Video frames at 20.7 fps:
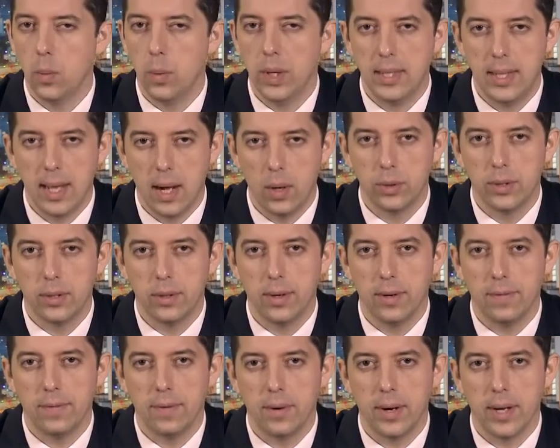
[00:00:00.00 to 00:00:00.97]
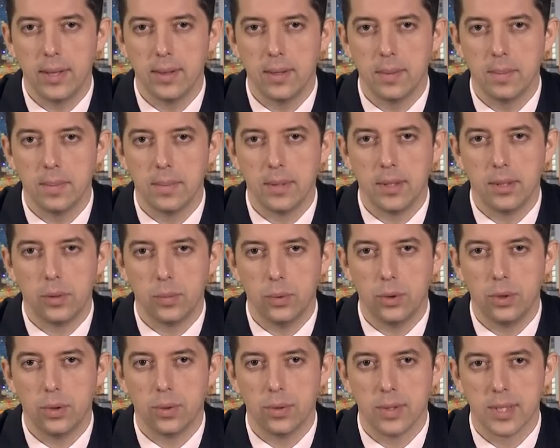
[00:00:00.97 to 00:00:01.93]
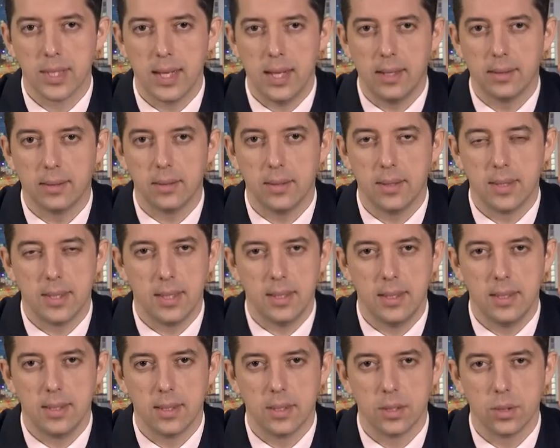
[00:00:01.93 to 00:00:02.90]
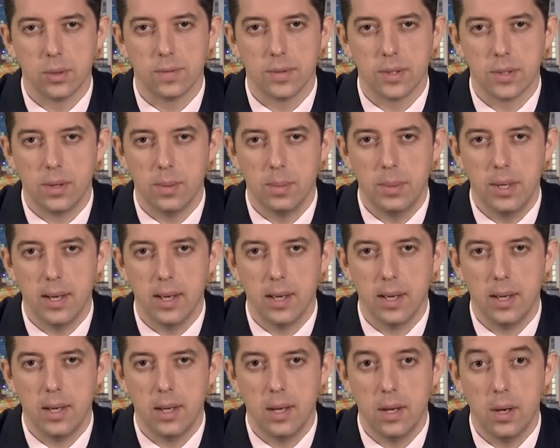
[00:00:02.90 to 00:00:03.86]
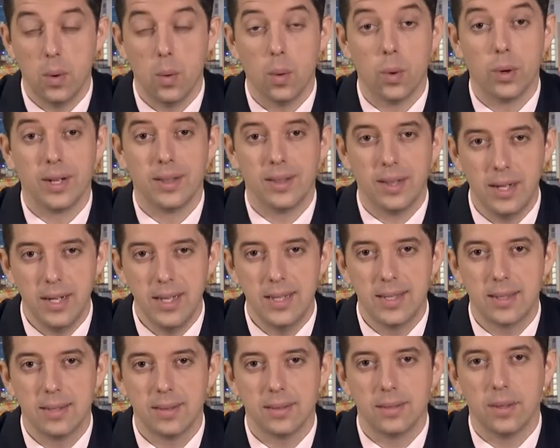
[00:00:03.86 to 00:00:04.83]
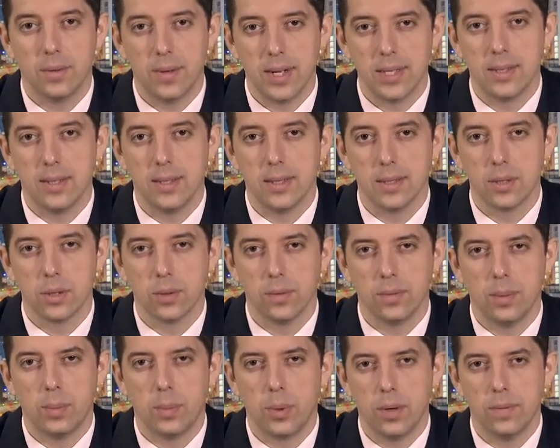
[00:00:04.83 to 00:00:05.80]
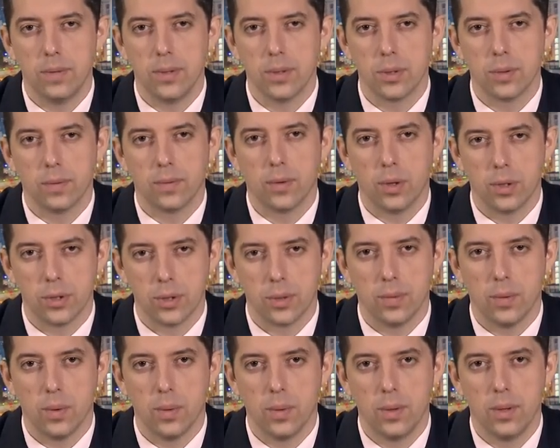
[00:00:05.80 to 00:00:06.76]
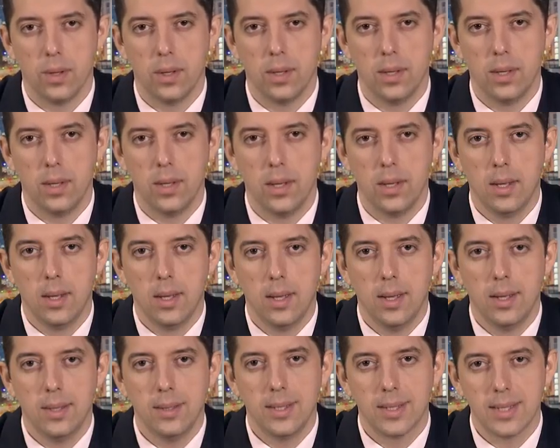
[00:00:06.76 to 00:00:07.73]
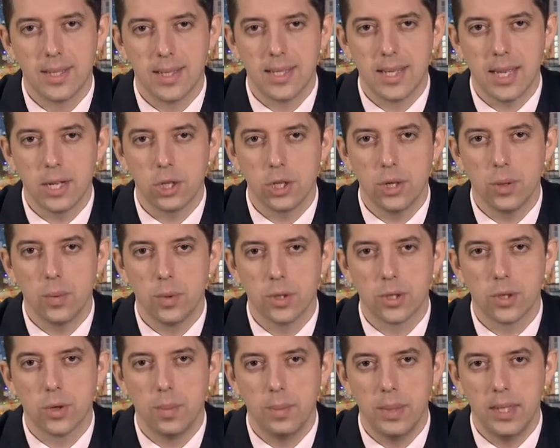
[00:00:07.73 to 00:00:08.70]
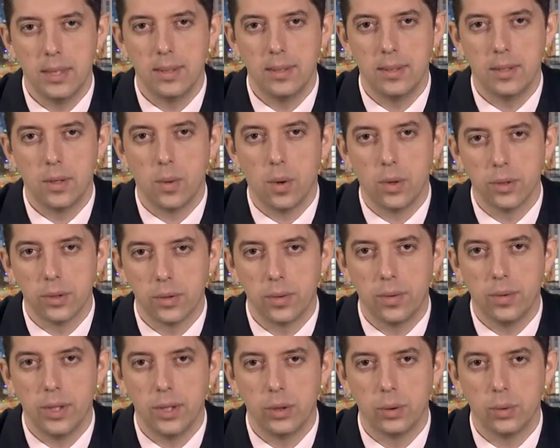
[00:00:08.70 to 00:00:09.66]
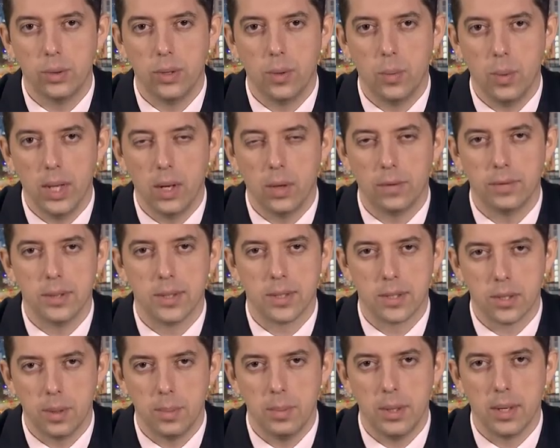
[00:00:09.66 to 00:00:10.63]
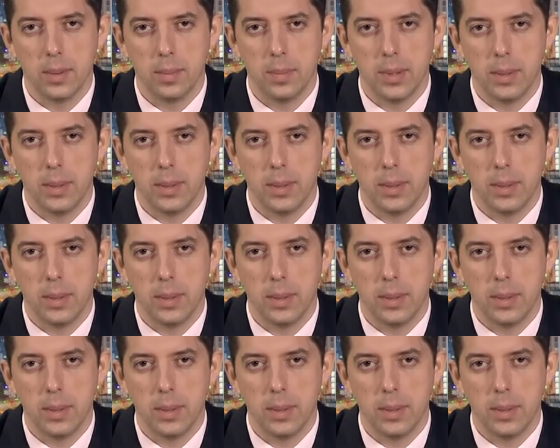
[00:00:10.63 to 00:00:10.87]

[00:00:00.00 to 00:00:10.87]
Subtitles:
without a referendum that would consult the citizens of Serbia, or at least the residents of the province of Kosovo. The secession was committed contrary to the will of the Serbian